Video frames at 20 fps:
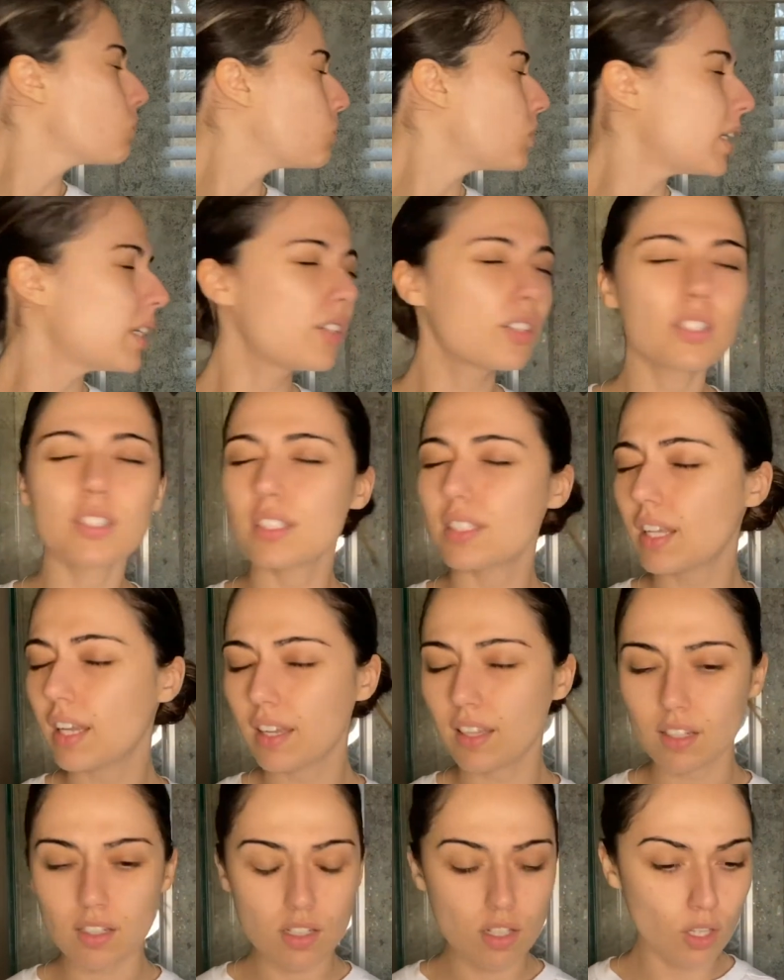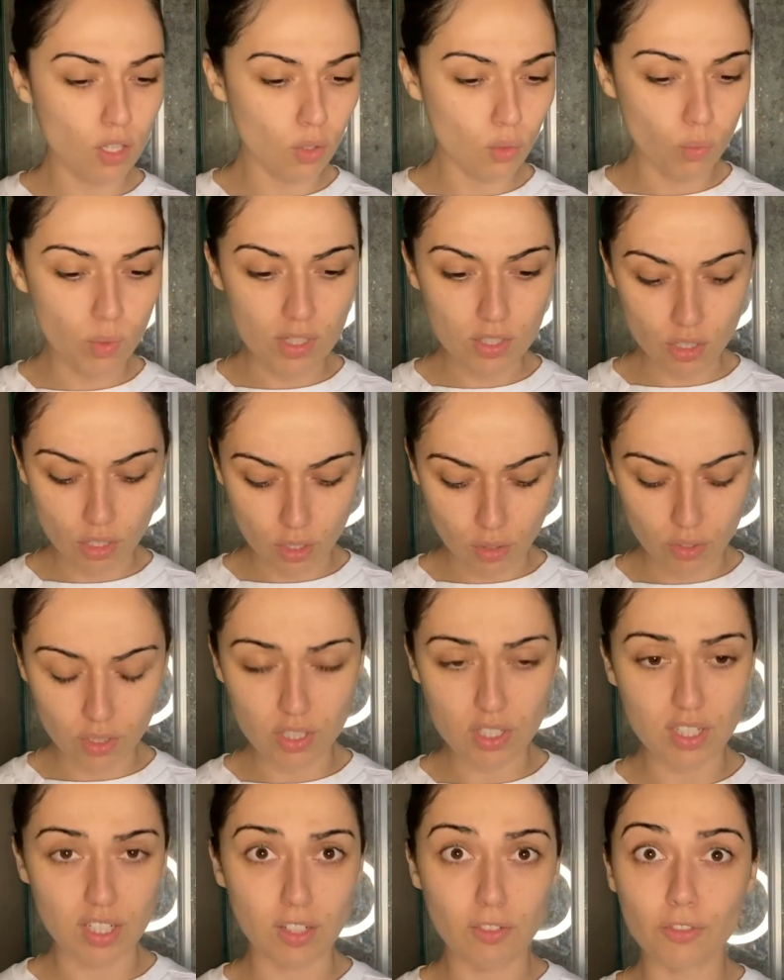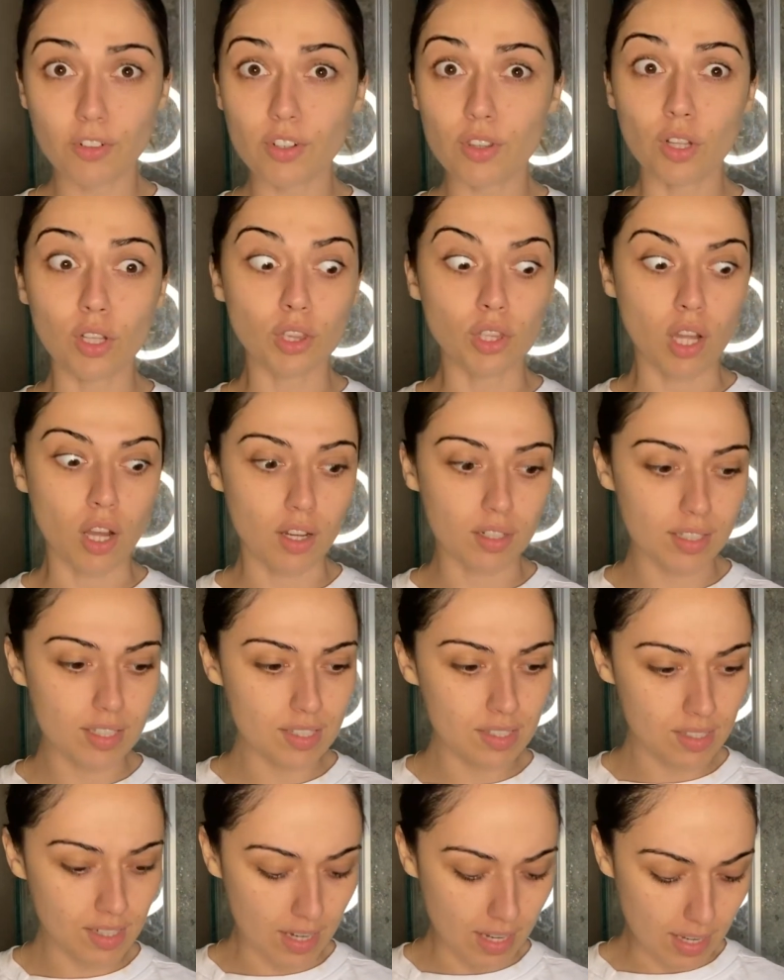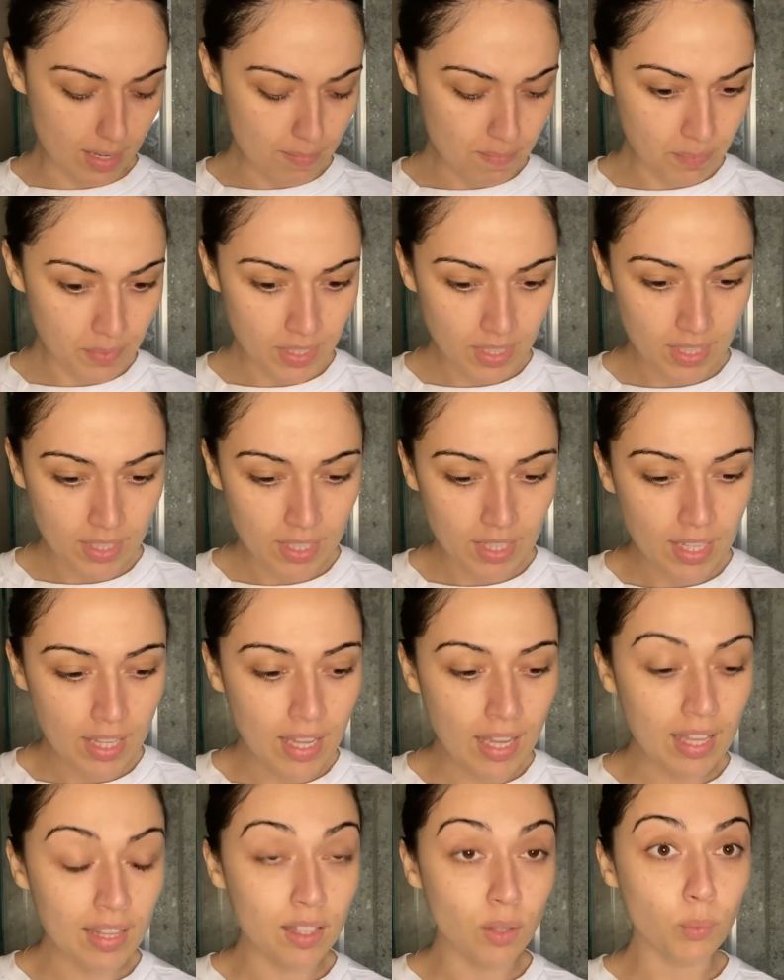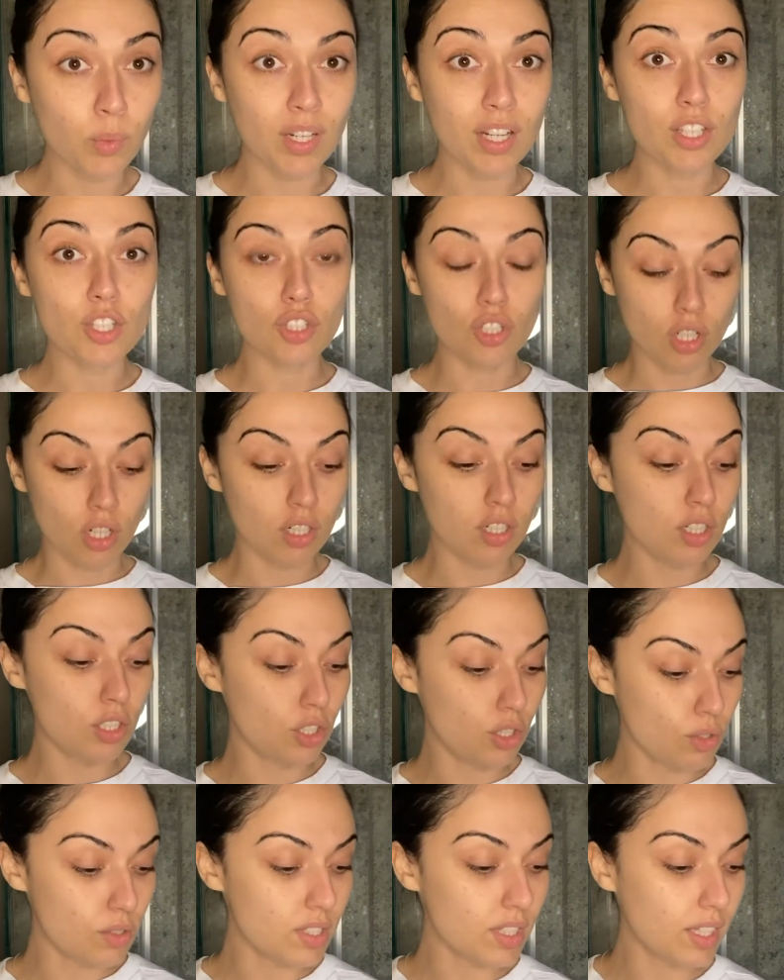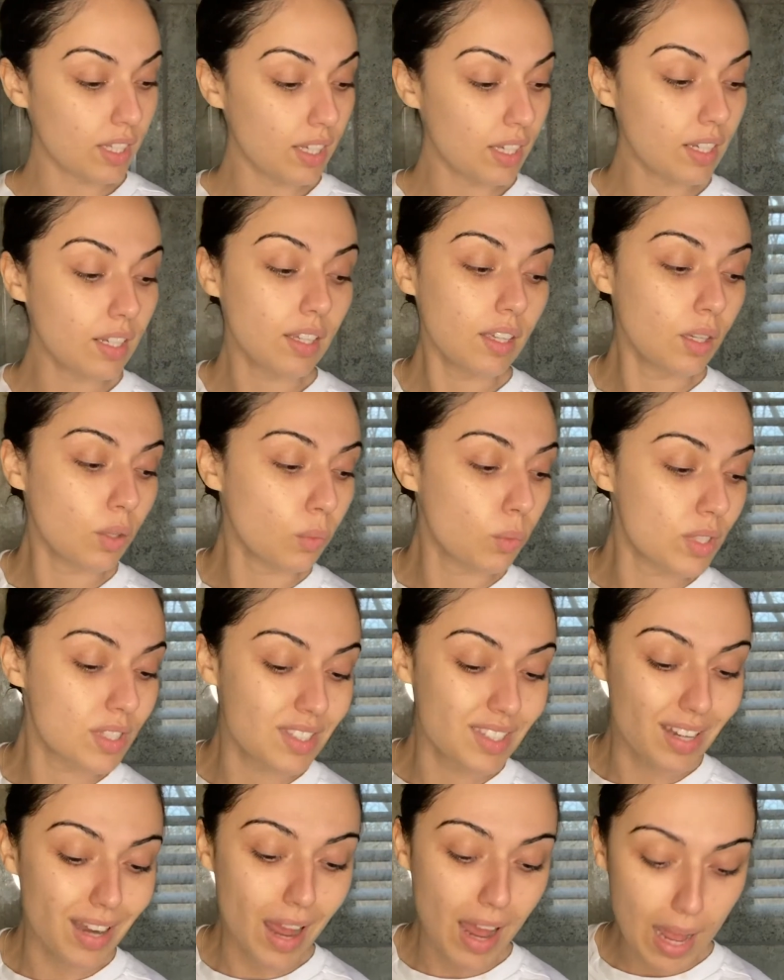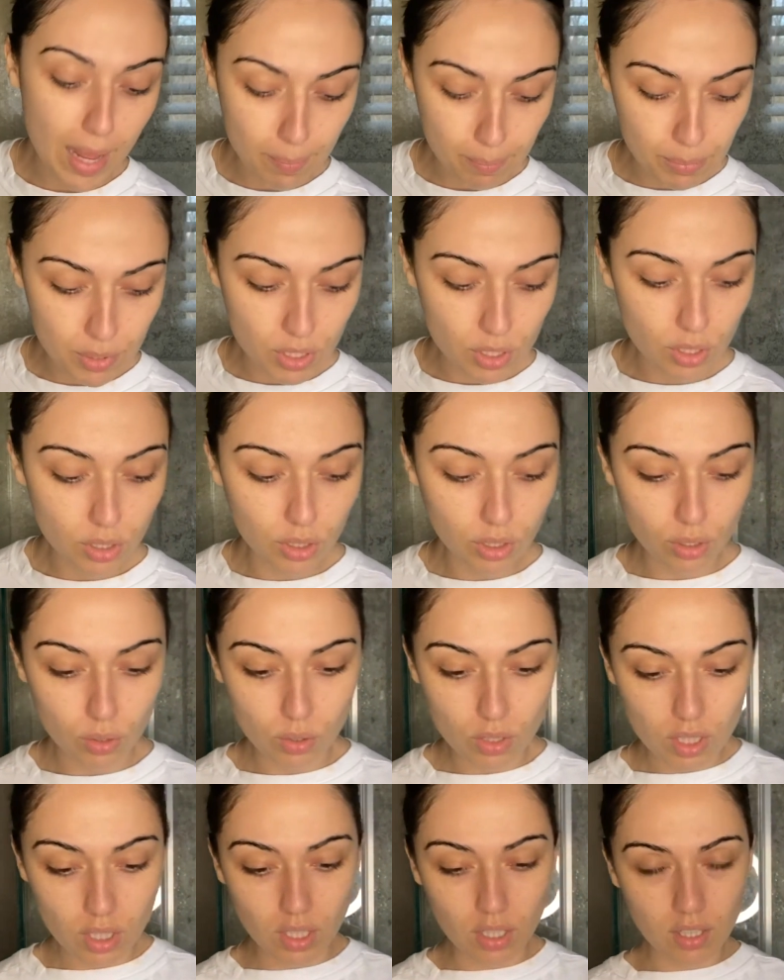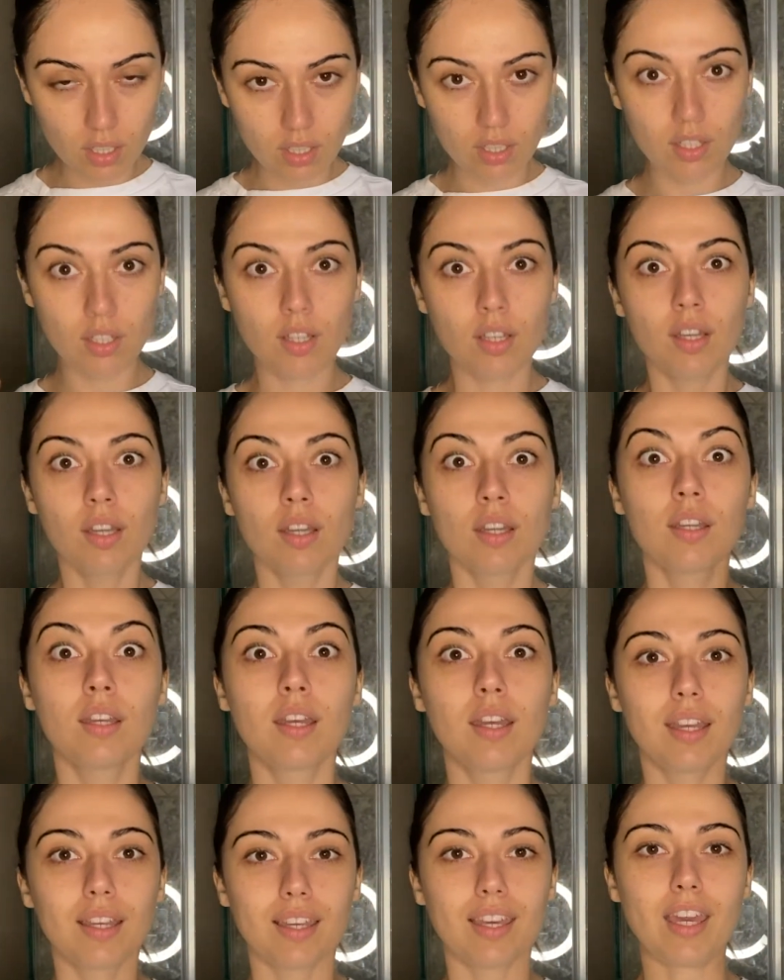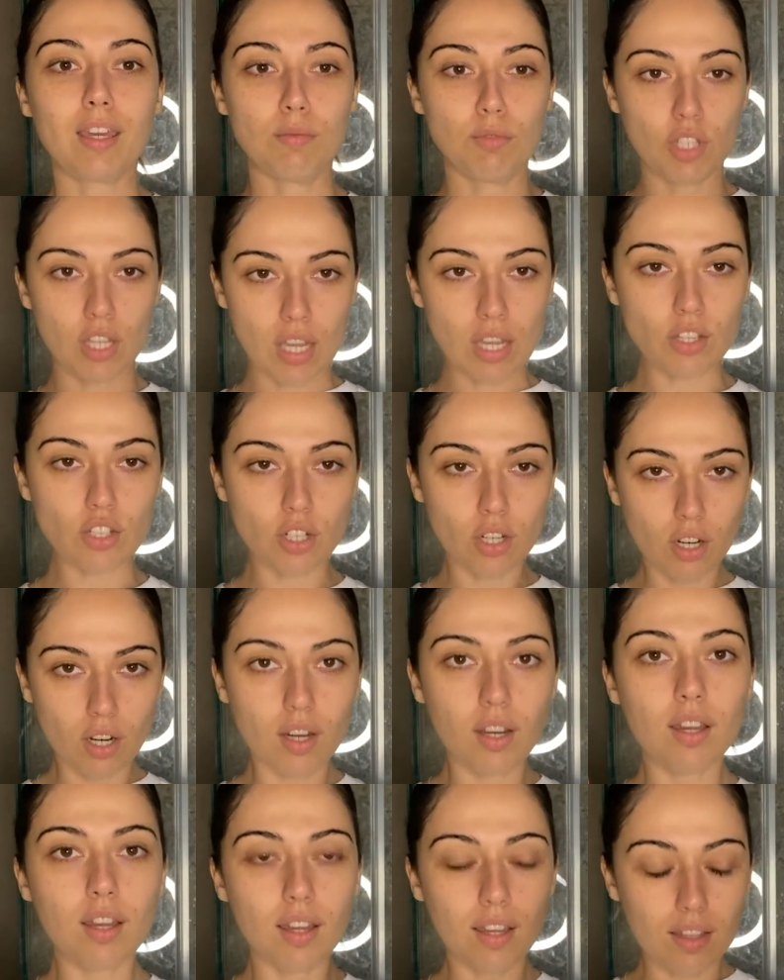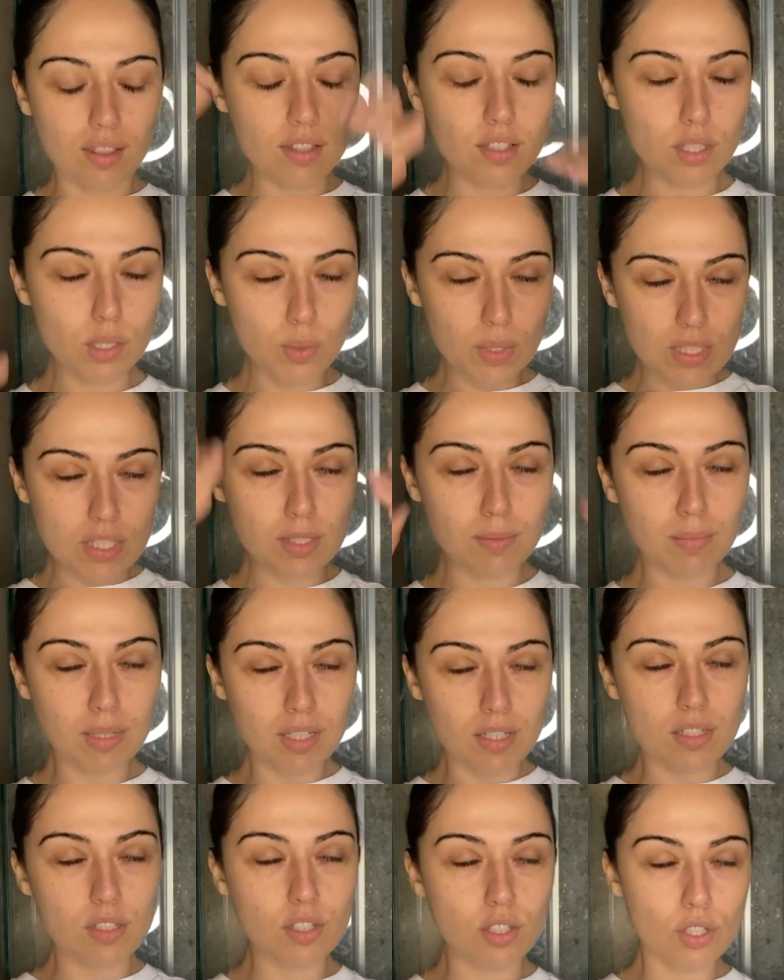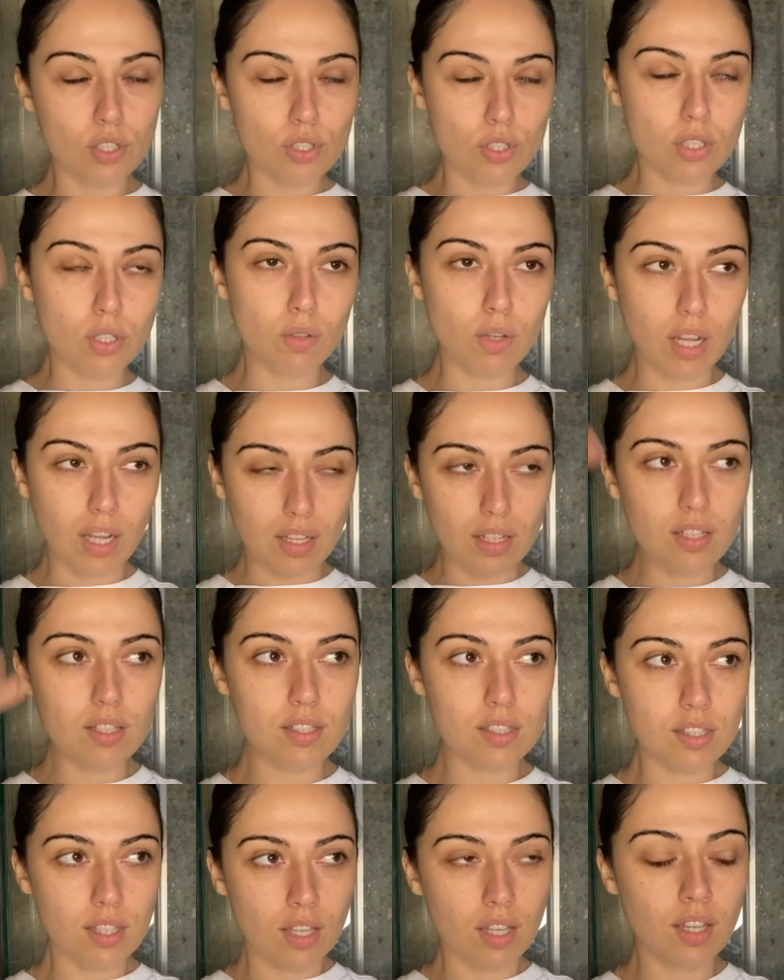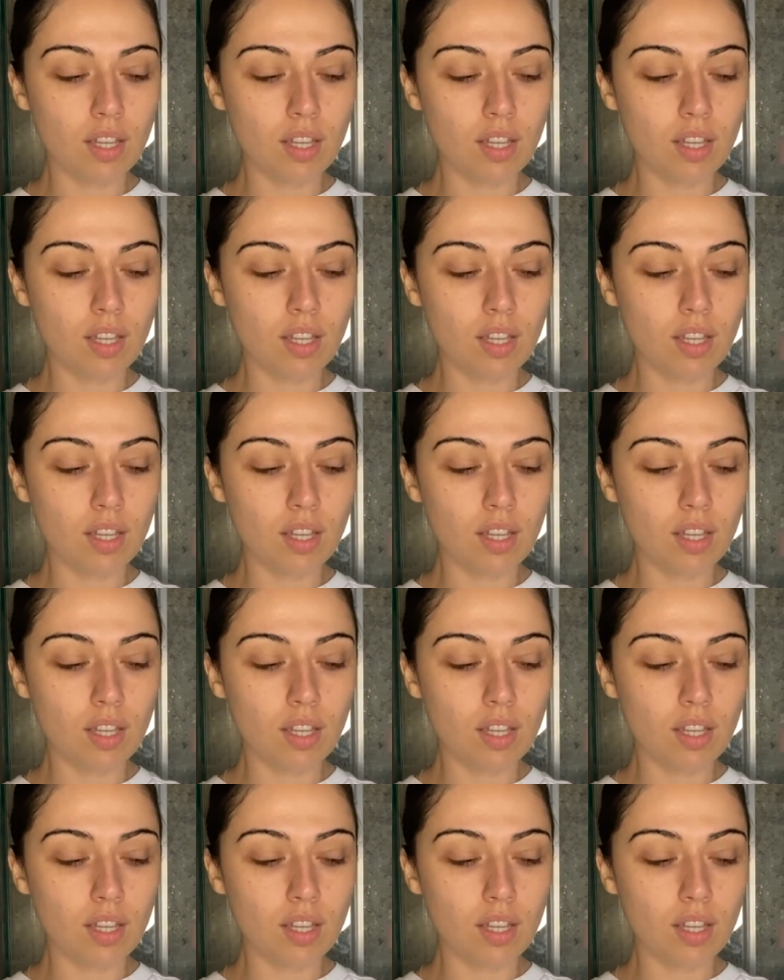understand what toner did for the longest time, and then when I started using it, it was an absolute game changer. And this one smells so nice.